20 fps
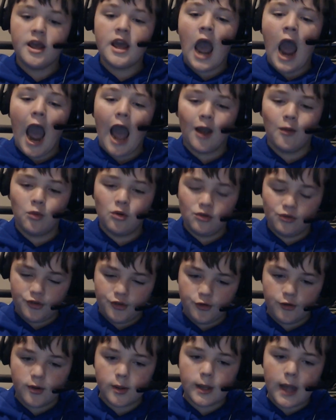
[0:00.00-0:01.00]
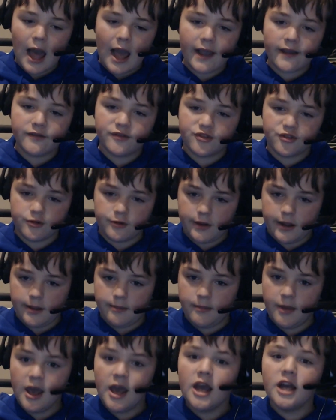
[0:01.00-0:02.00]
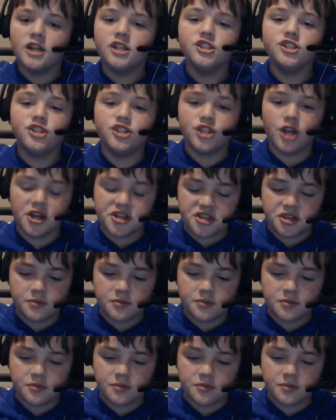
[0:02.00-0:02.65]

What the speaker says: I will do a live stream, just